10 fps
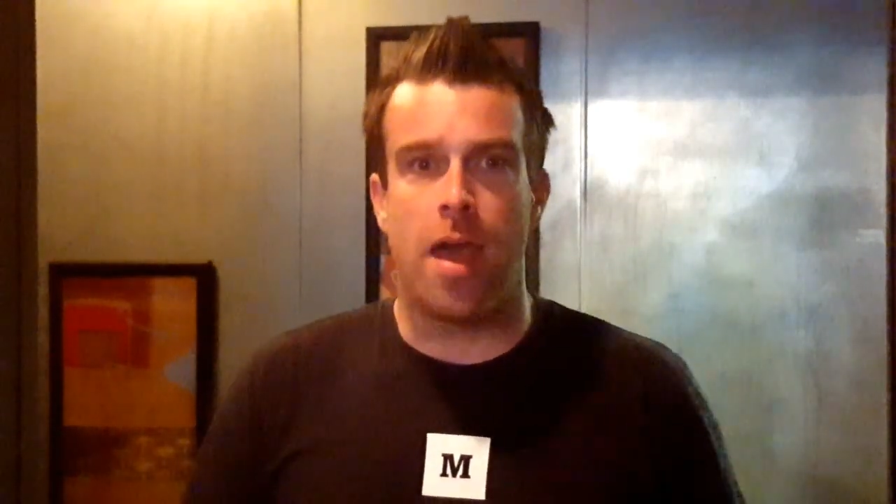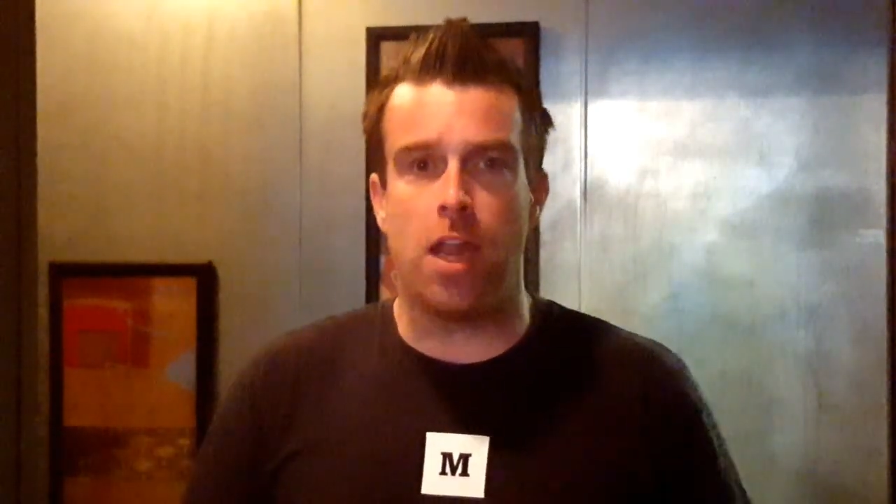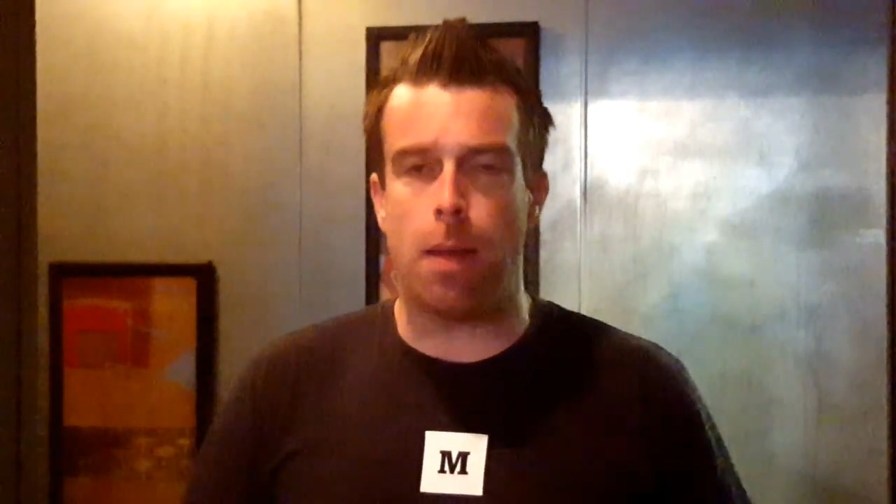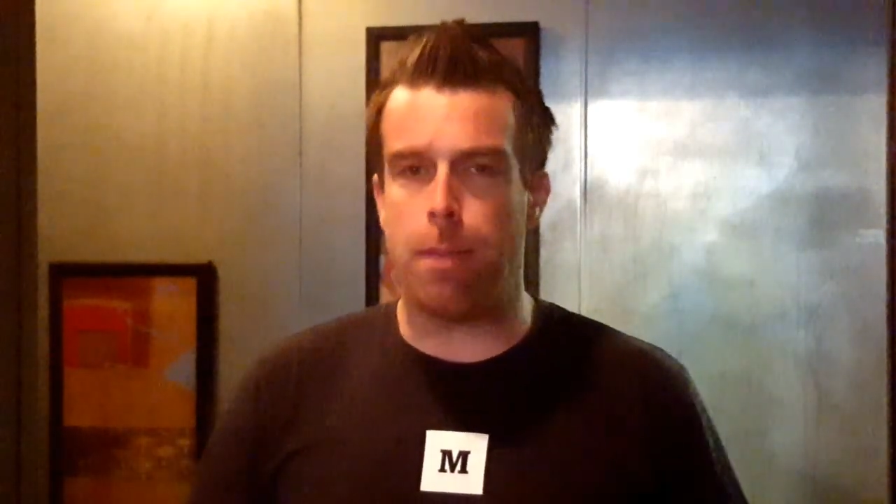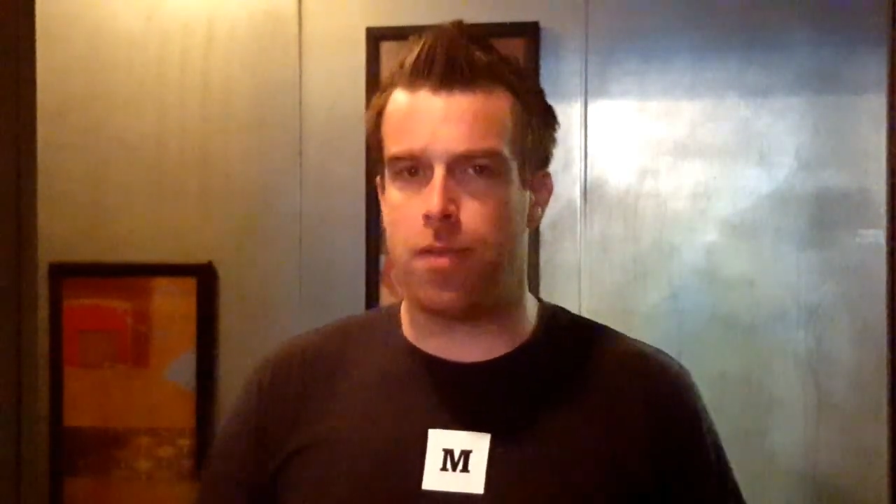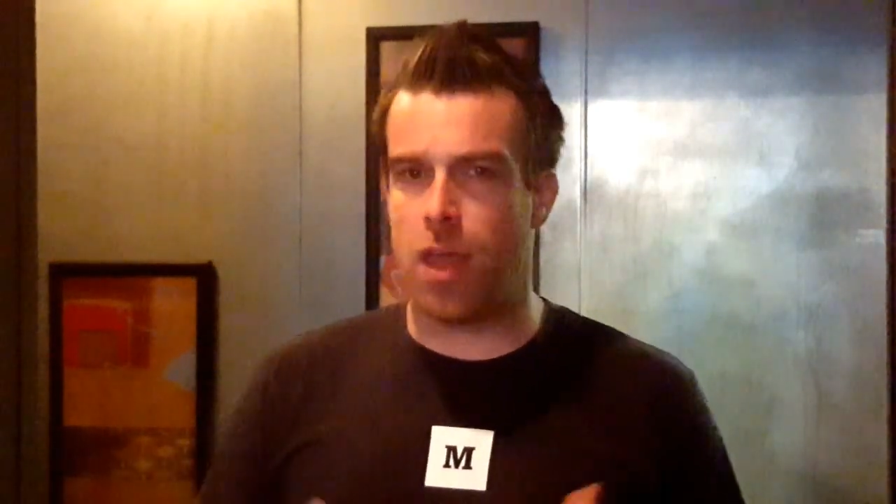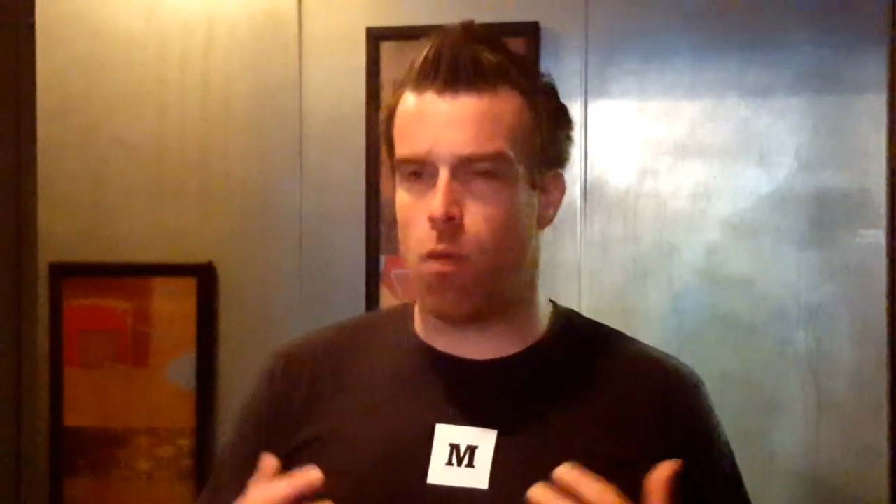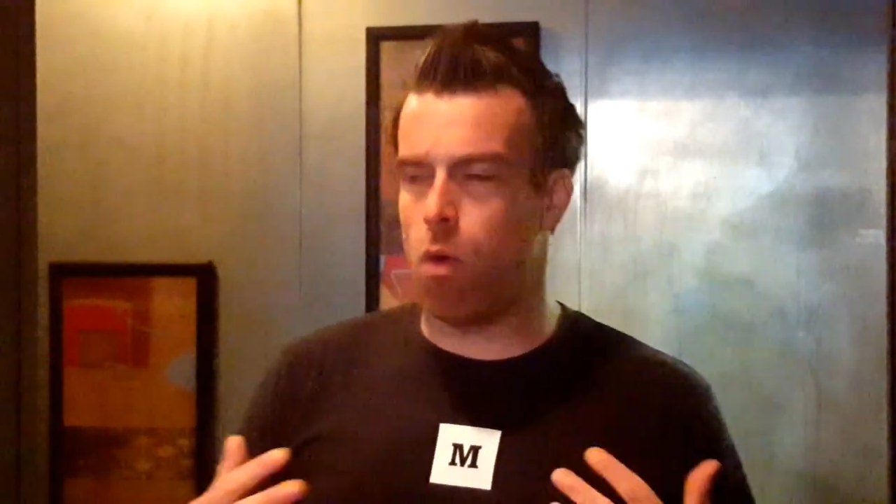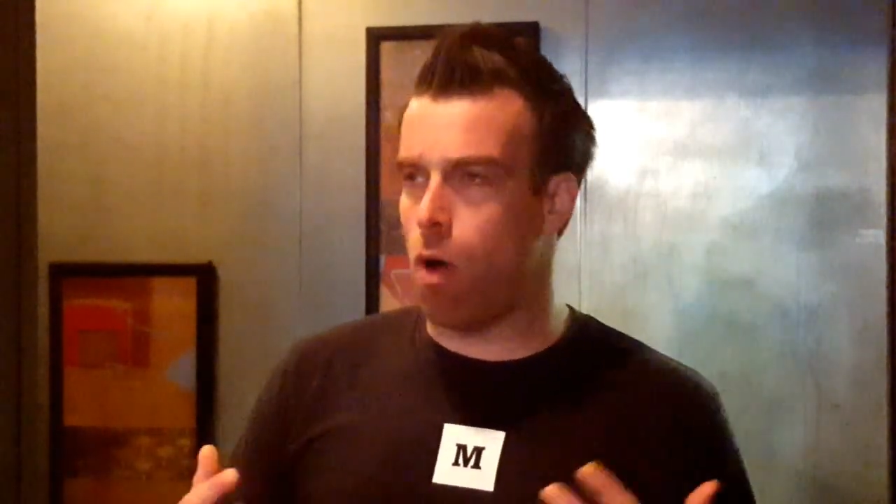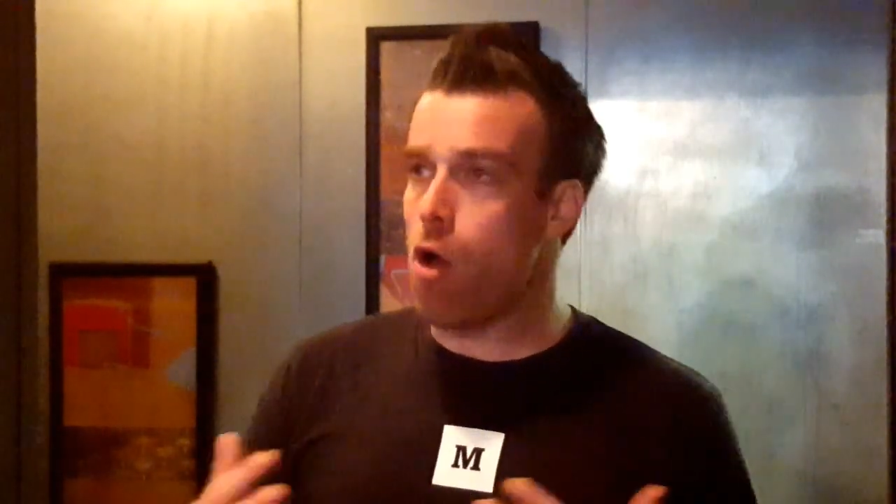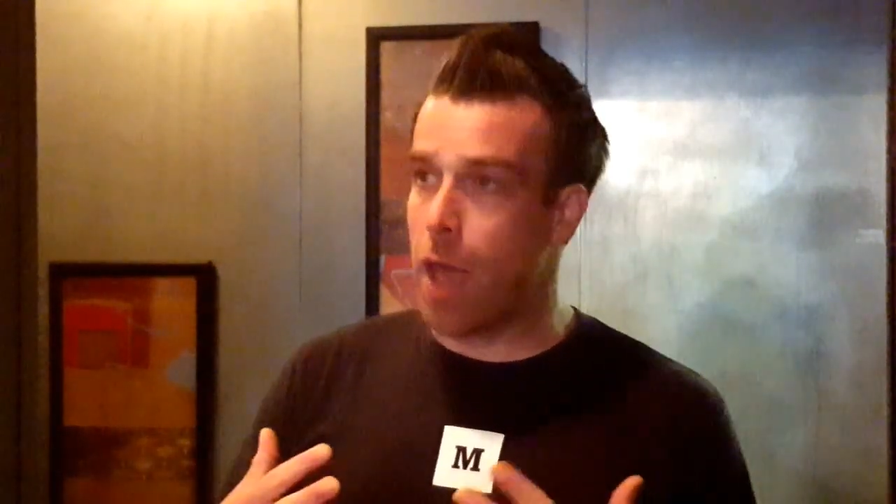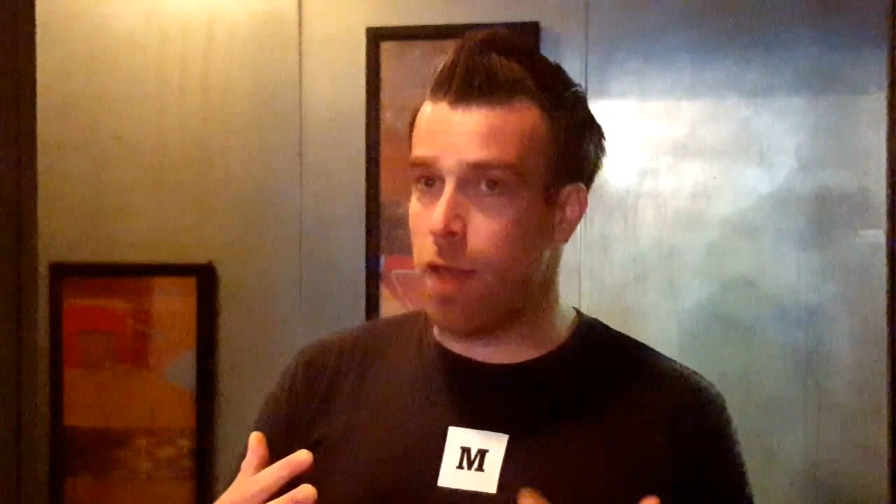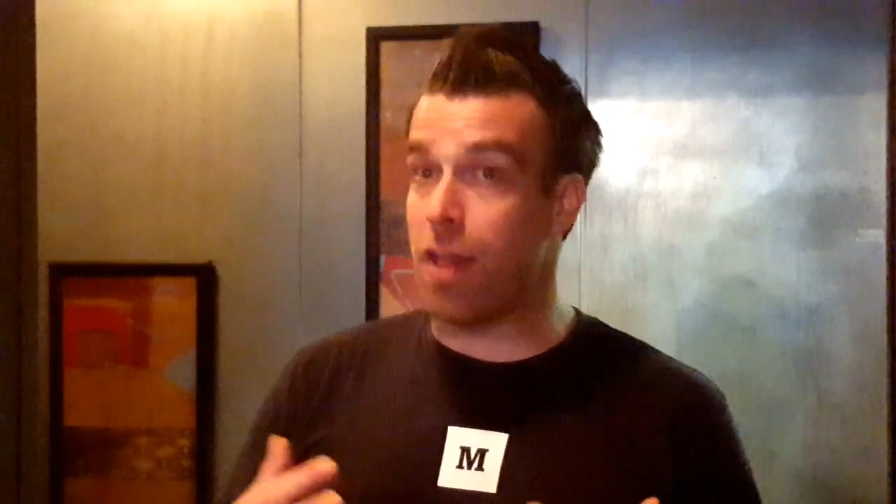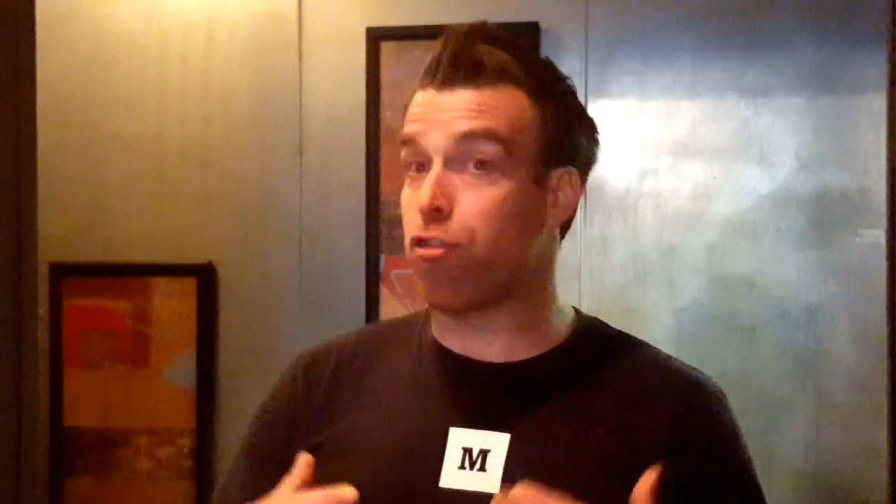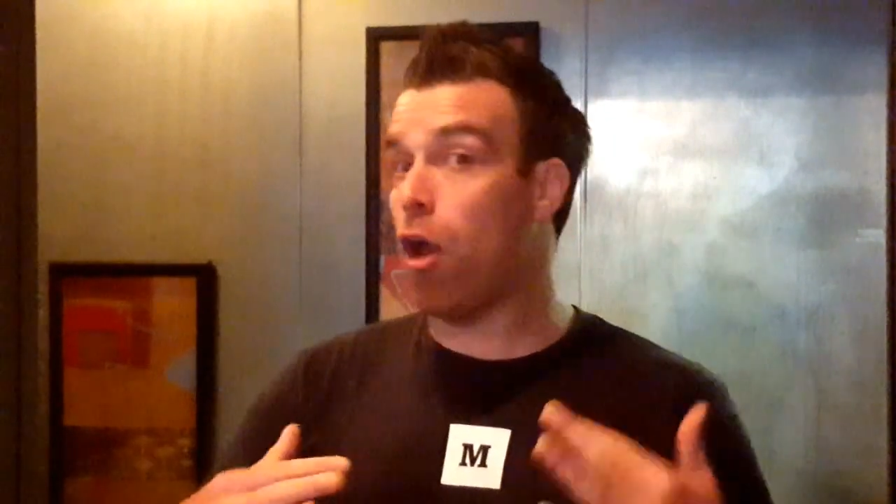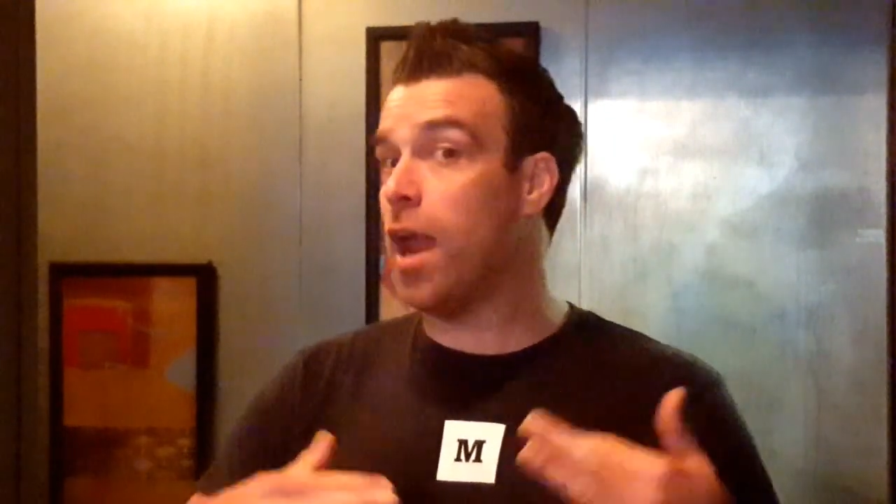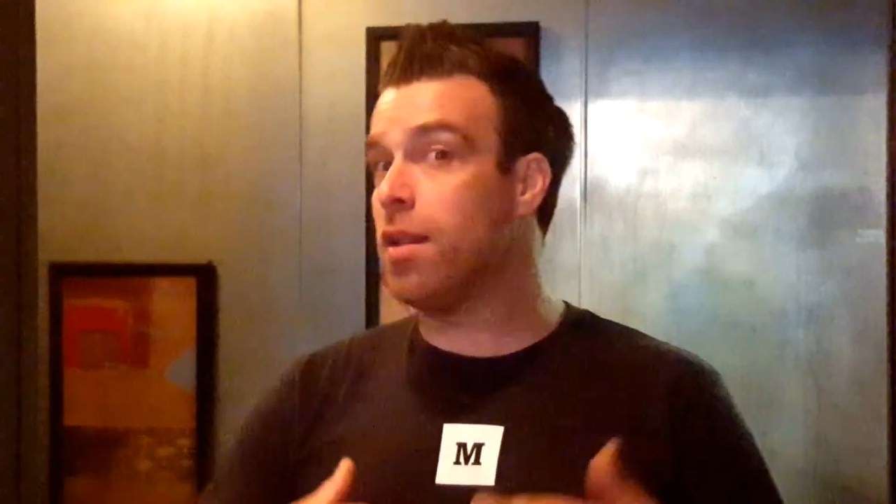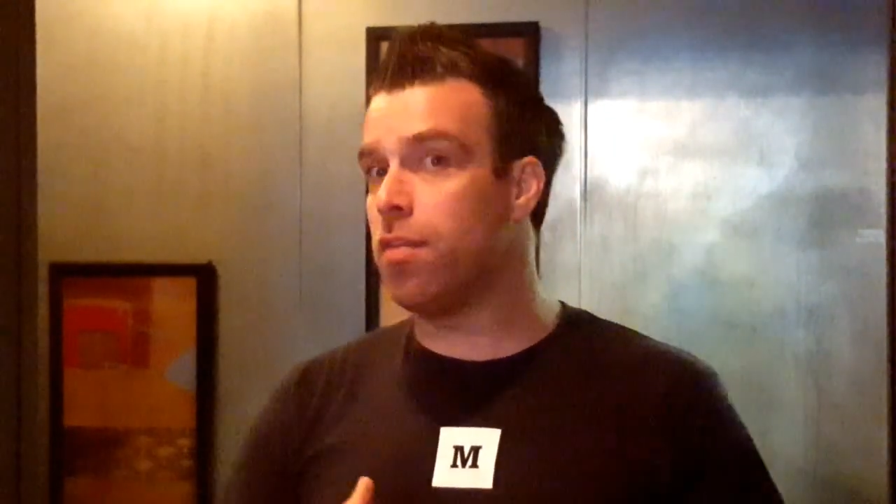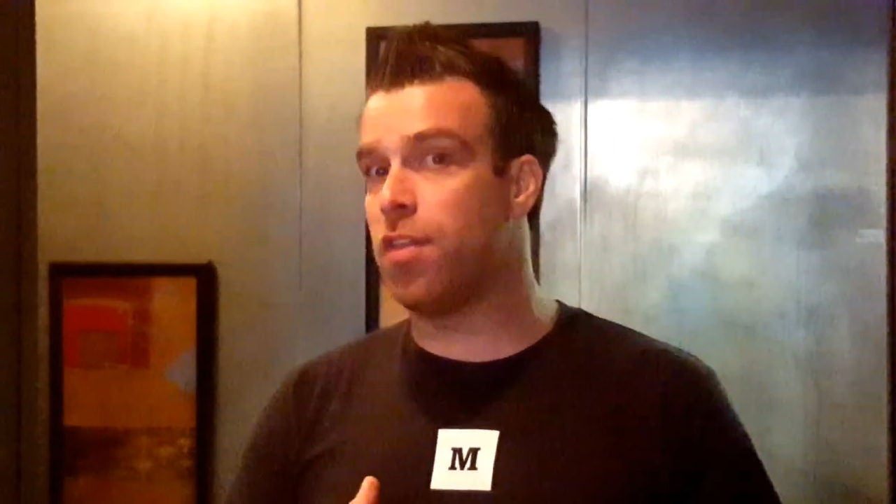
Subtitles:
You might be saying, well, okay, that's great.